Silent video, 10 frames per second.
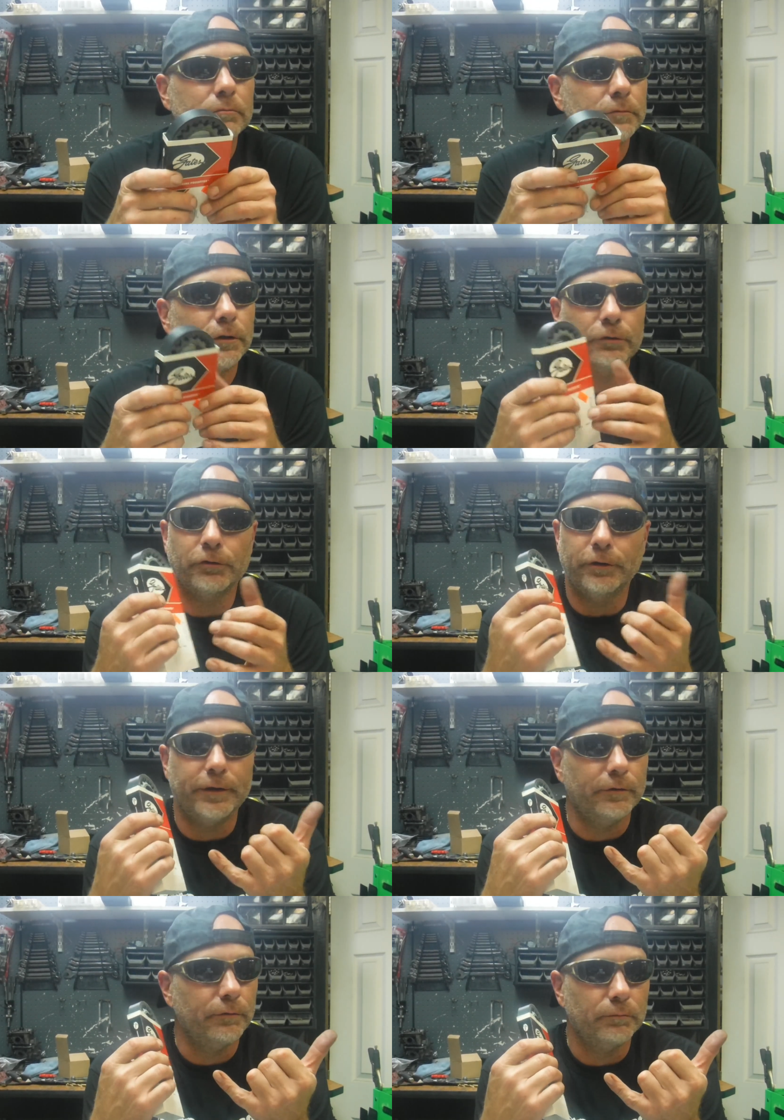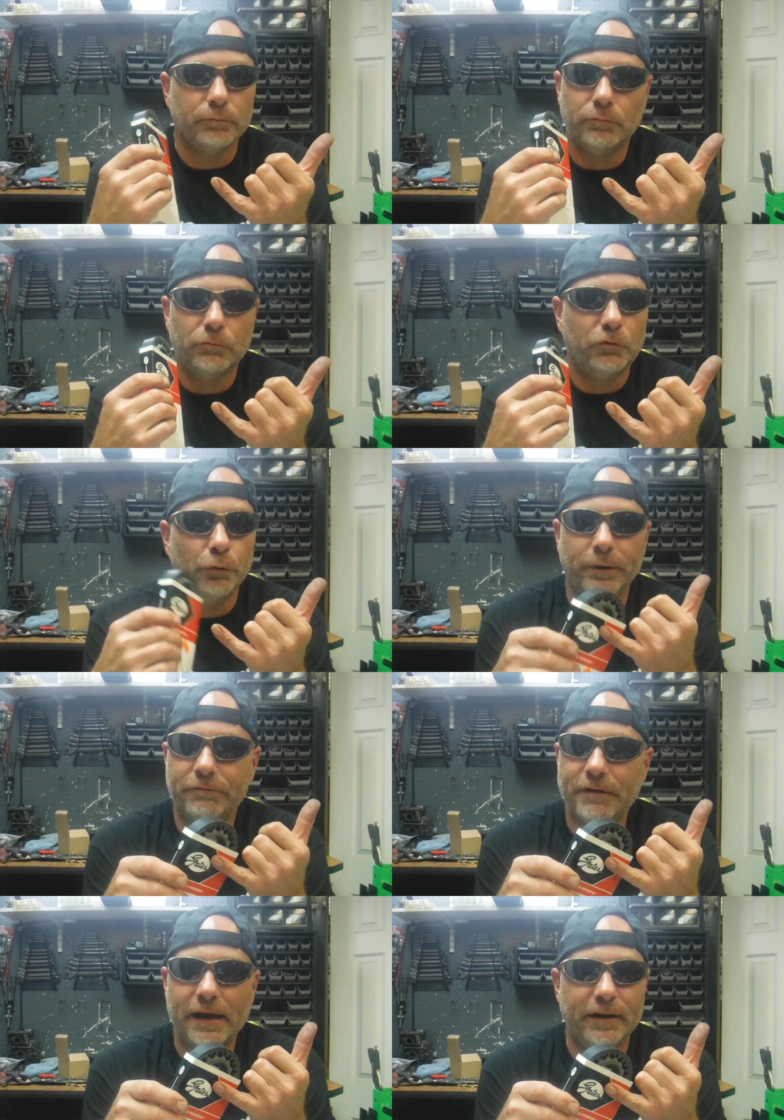you're turning 2 big
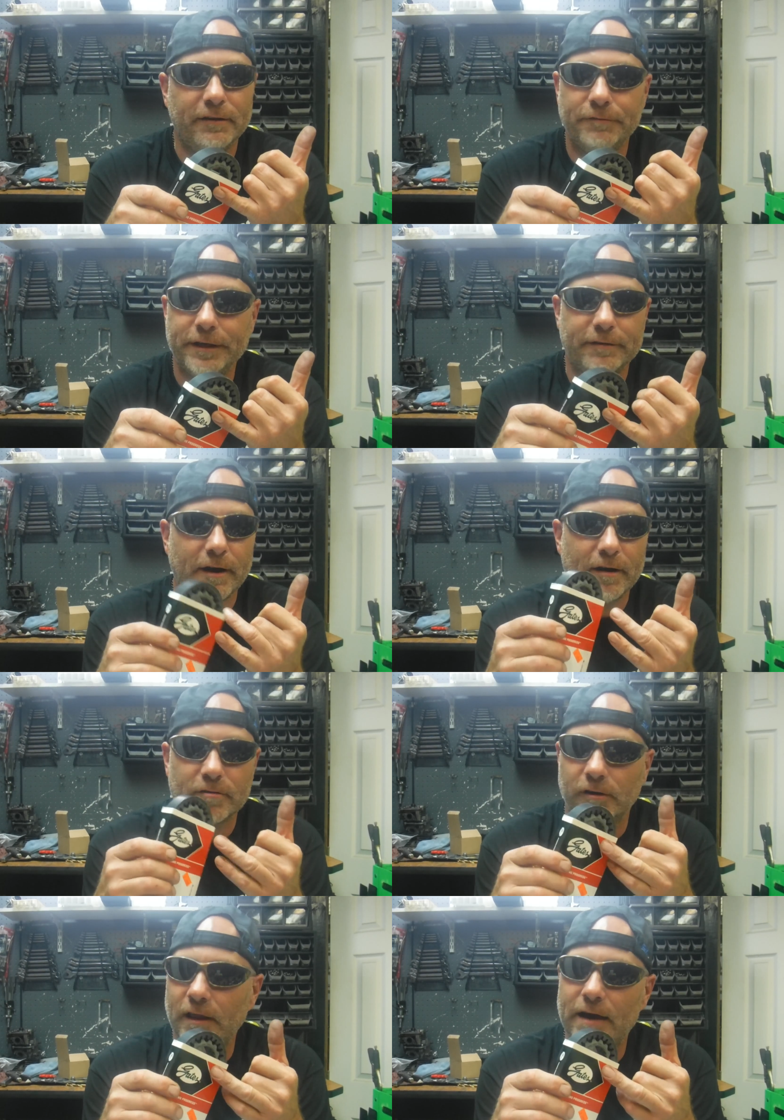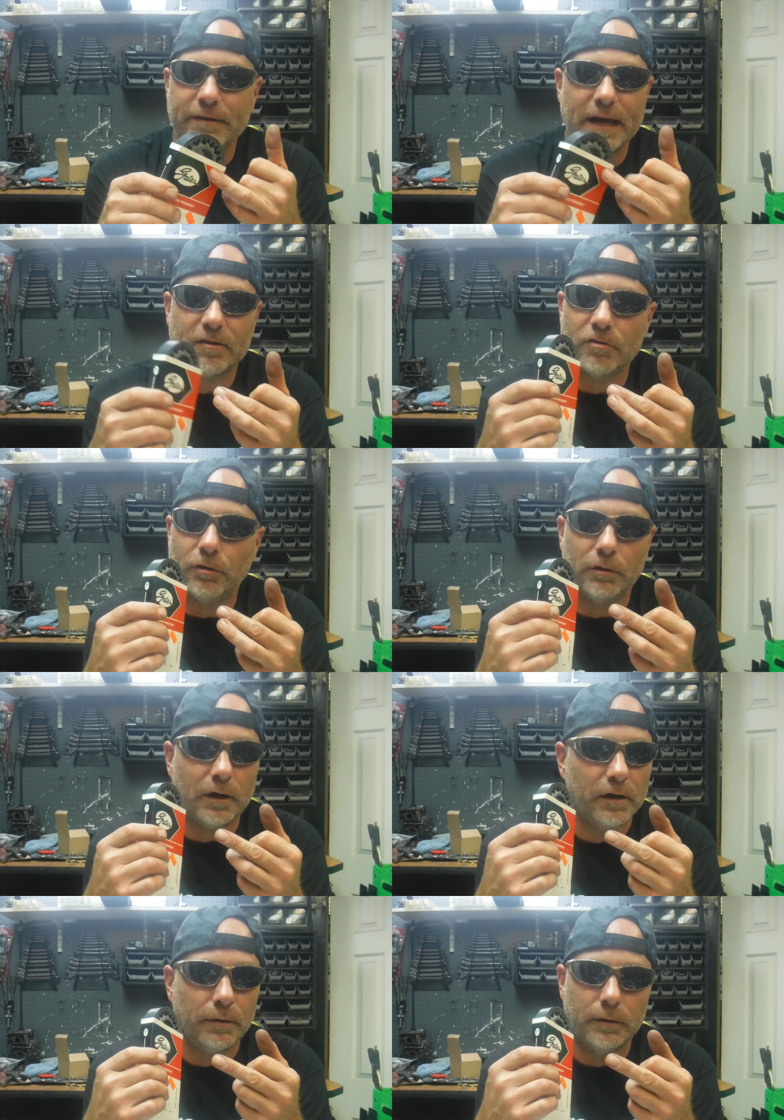fat ATV tires on a live axle
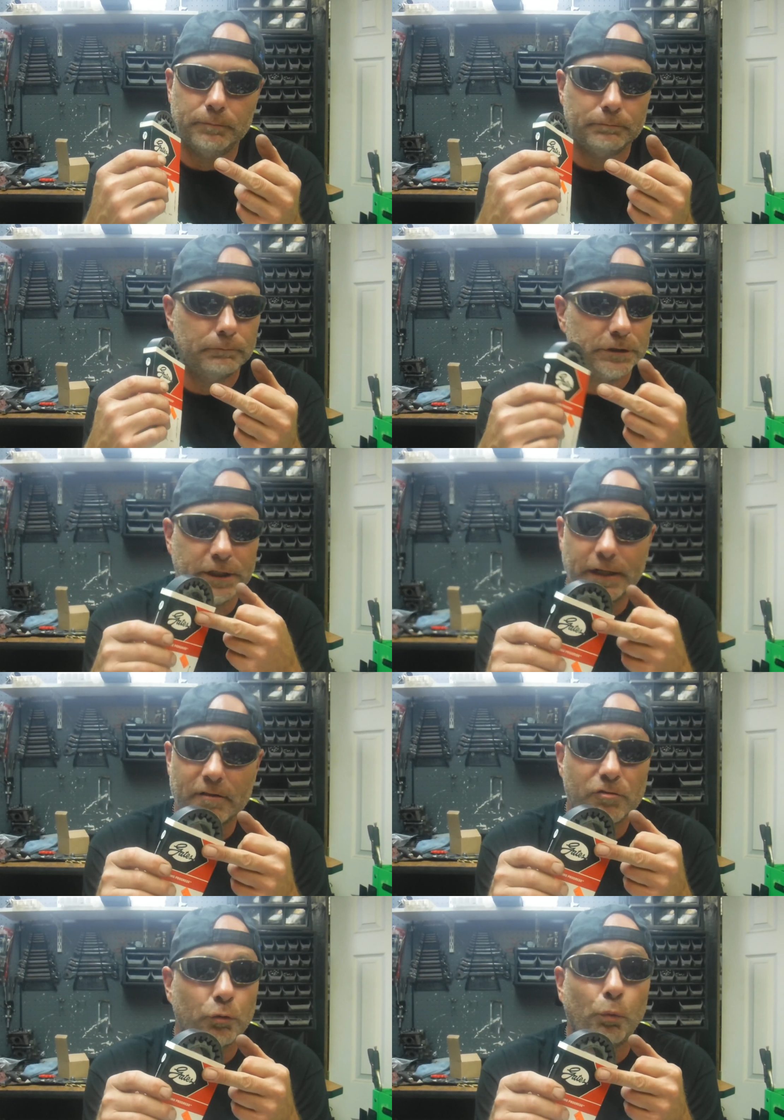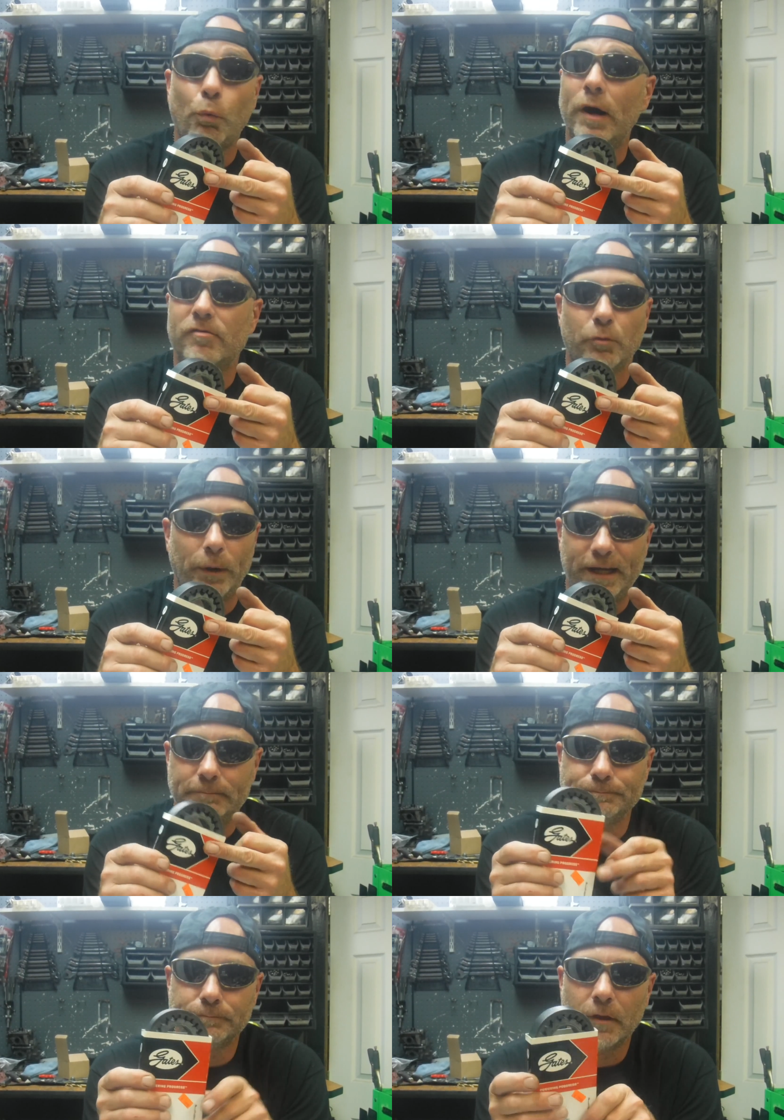on a machine that's twice the weight.
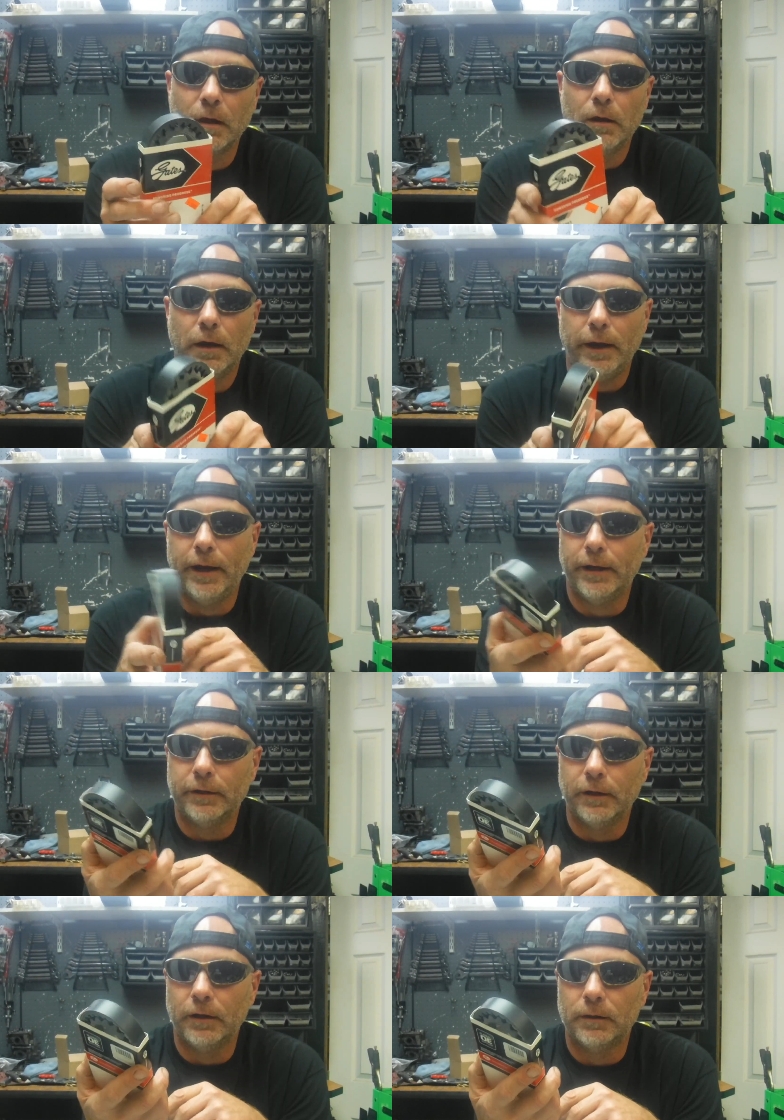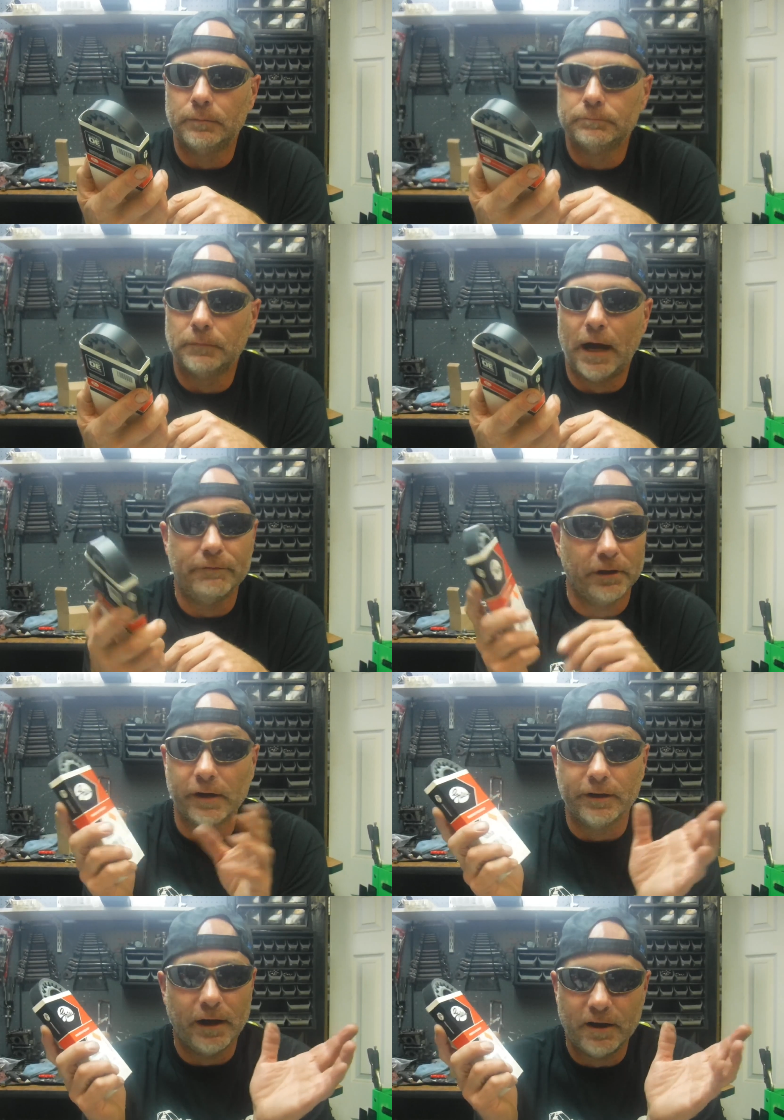And I've
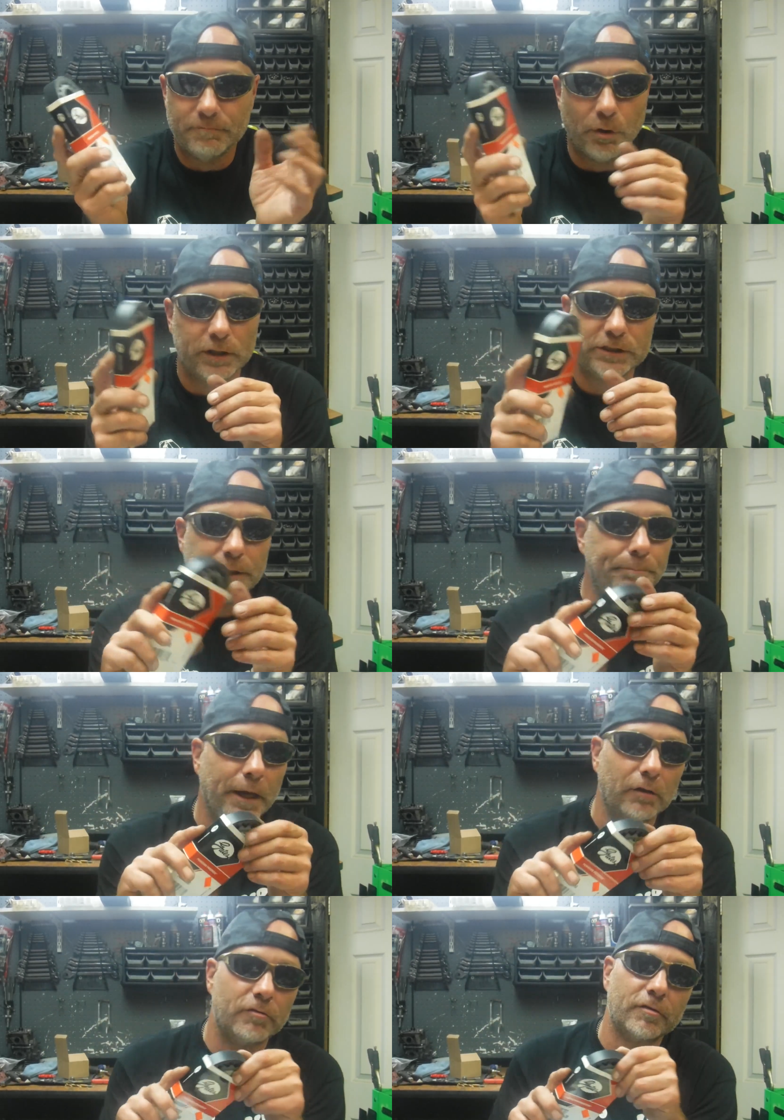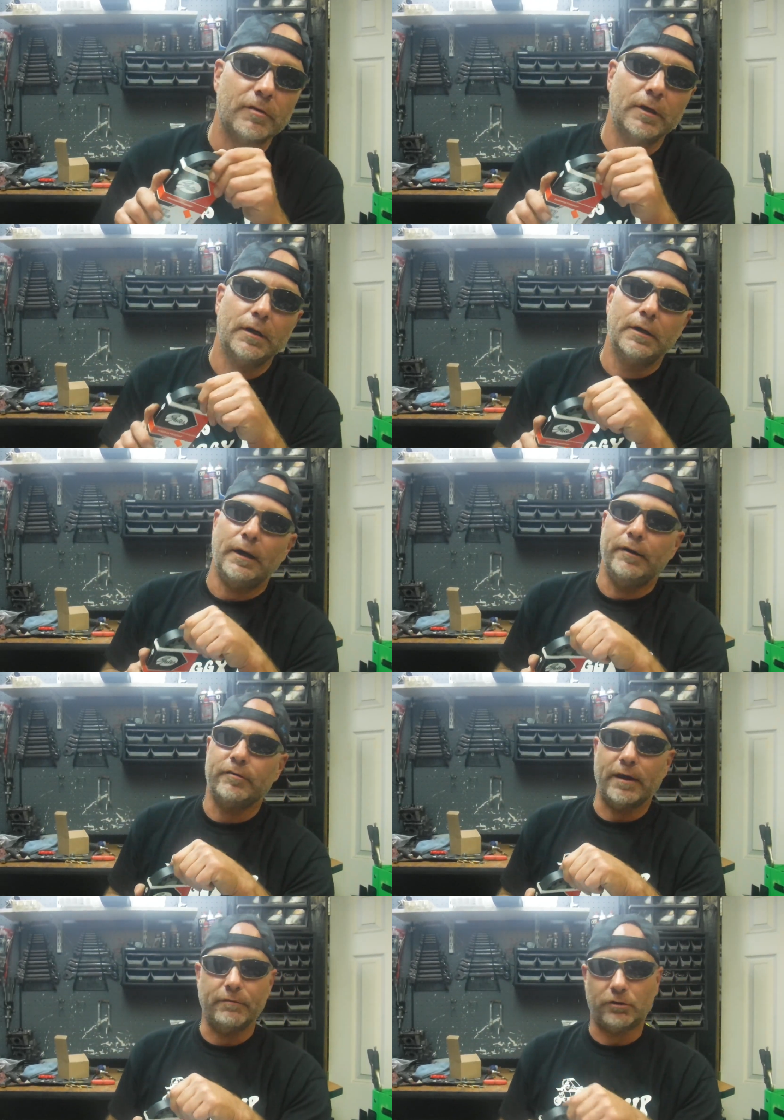done it. I've bought cheap belts. I
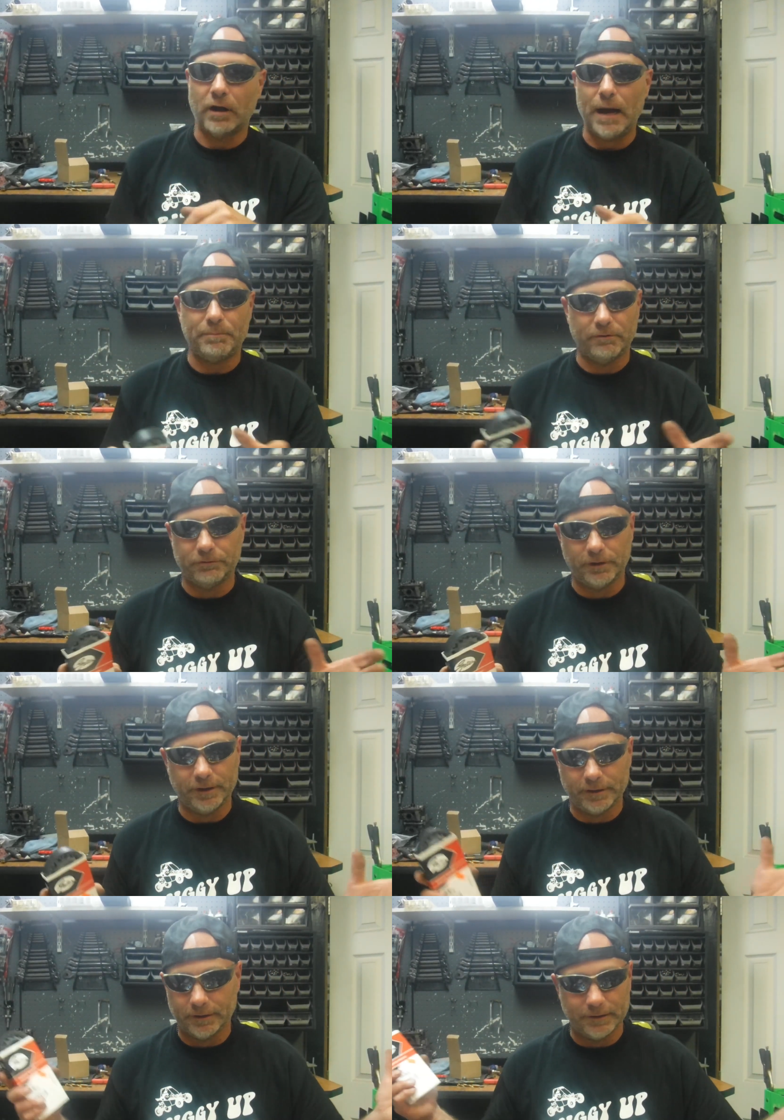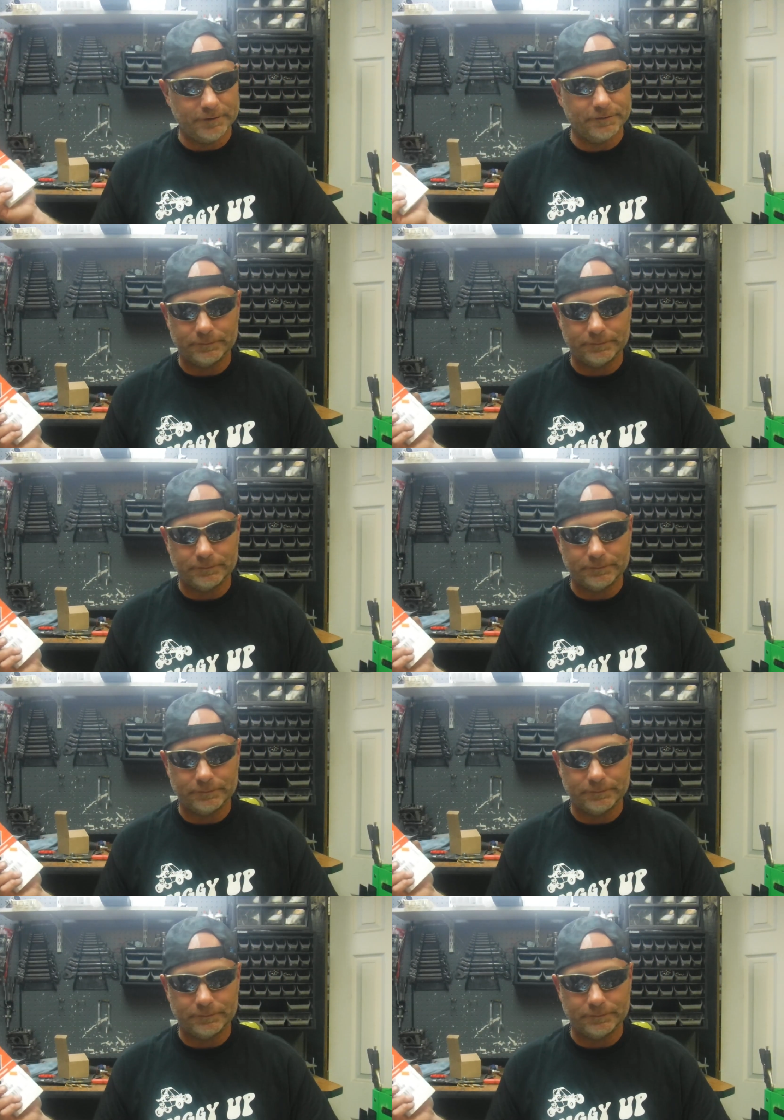used to have a crop of like a